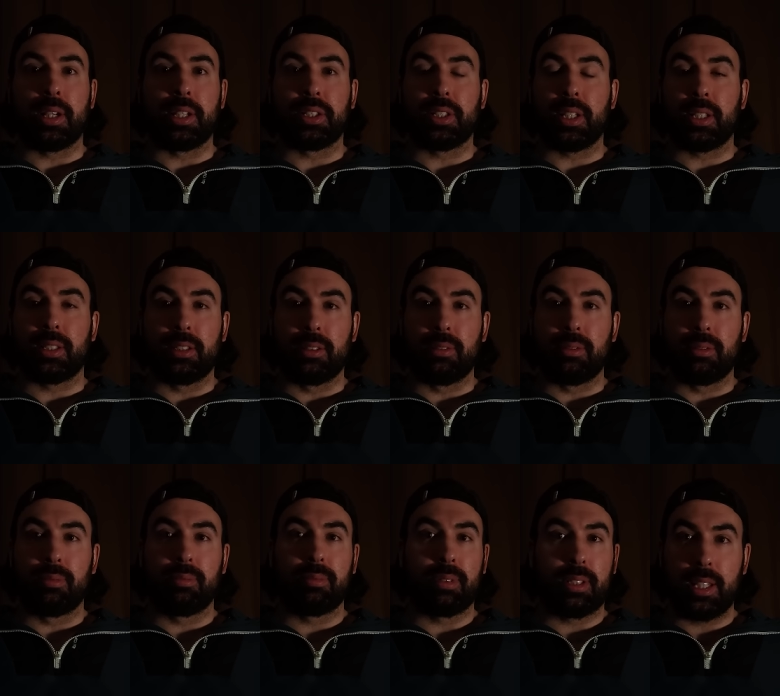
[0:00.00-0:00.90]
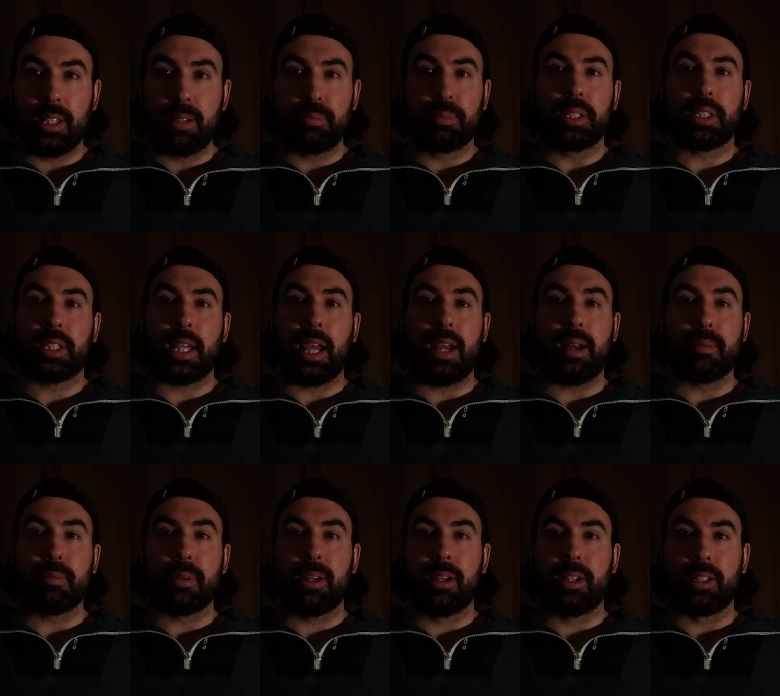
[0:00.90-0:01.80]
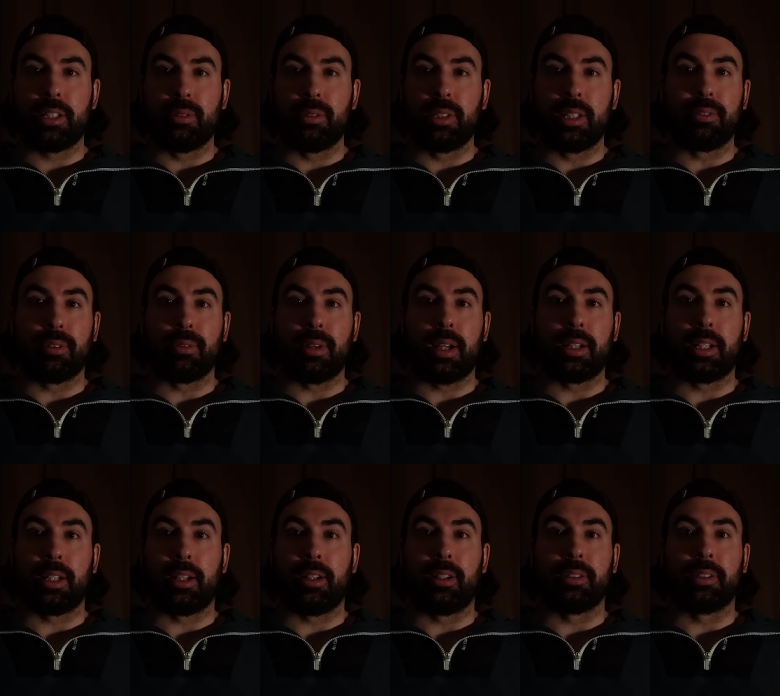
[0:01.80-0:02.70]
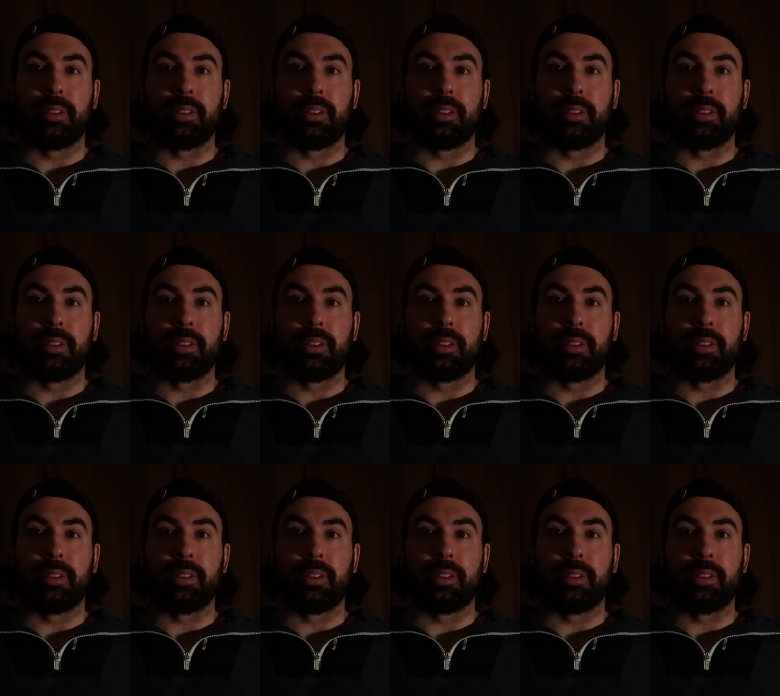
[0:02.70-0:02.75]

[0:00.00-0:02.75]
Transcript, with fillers: He said, You keep this camera and you leave it running all